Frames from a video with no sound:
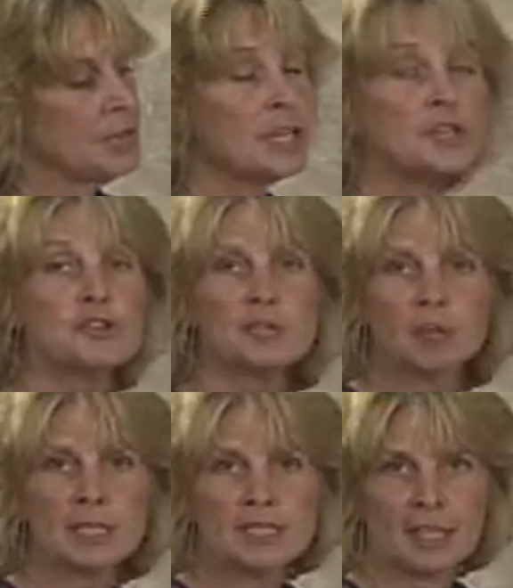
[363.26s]
nature's
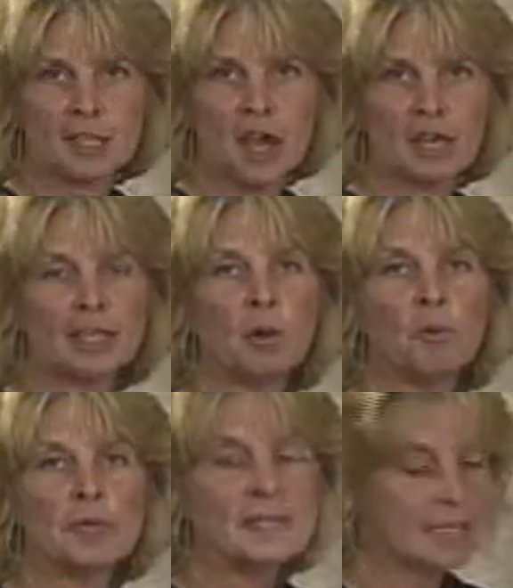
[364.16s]
breast, I call it, on
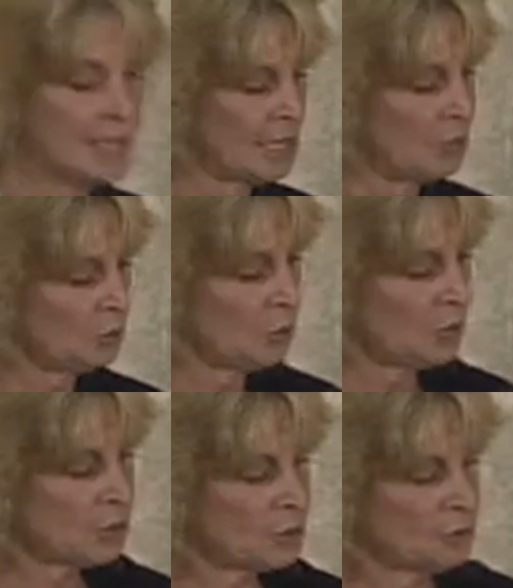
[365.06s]
one side, and they're
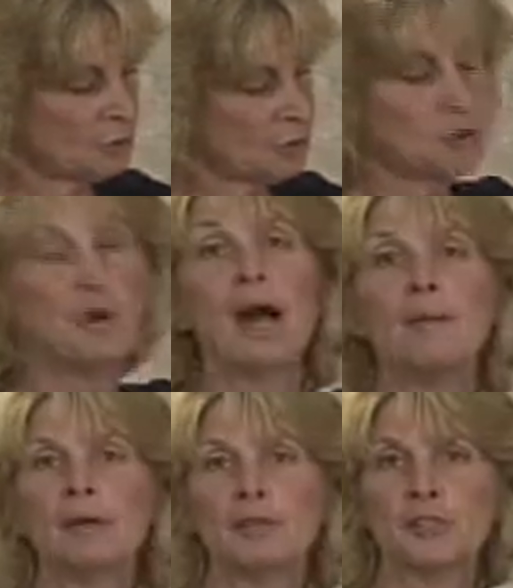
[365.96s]
going through the
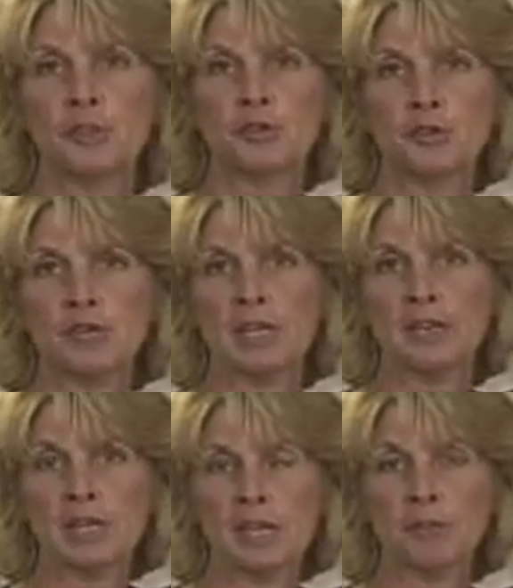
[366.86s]
trauma of the surgery
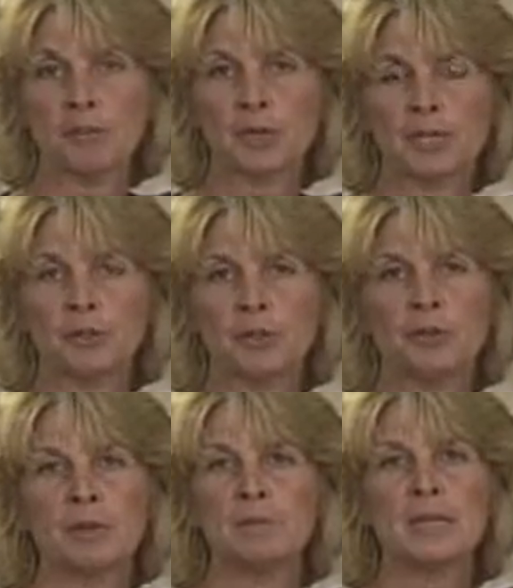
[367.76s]
on the other breast,
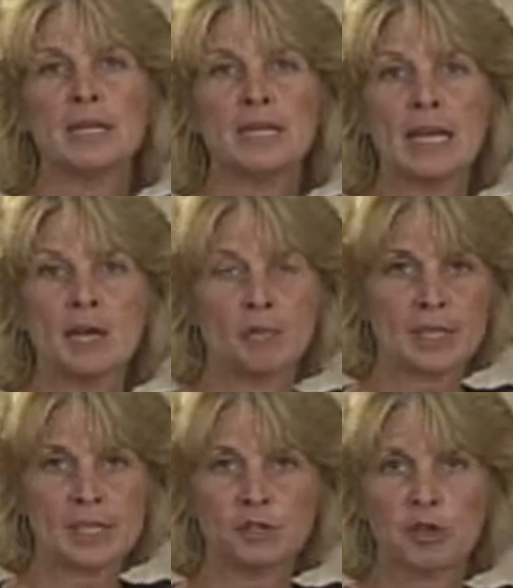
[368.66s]
whether it be a
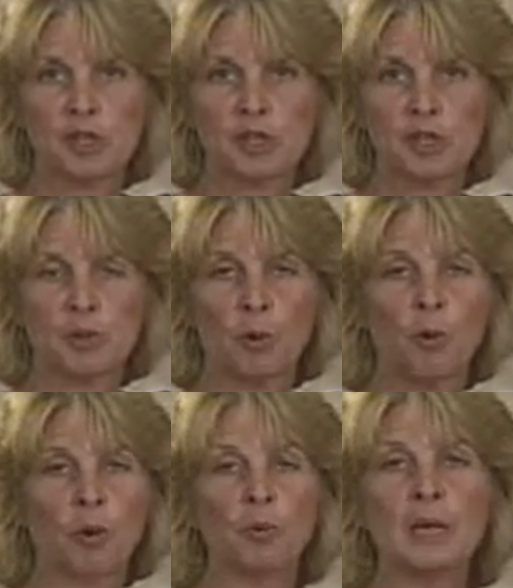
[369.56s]
reconstruction
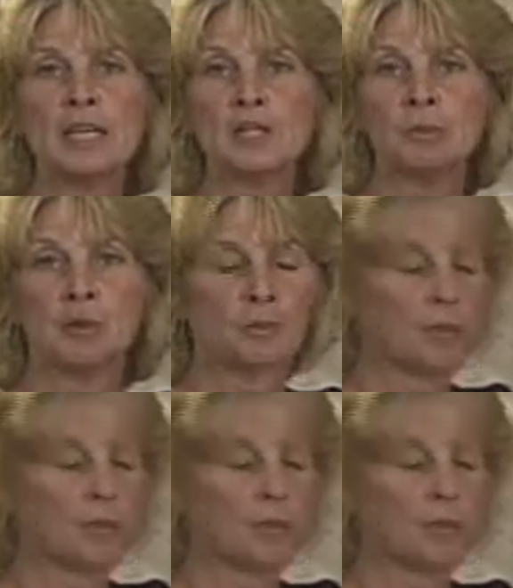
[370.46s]
or waiting to wear a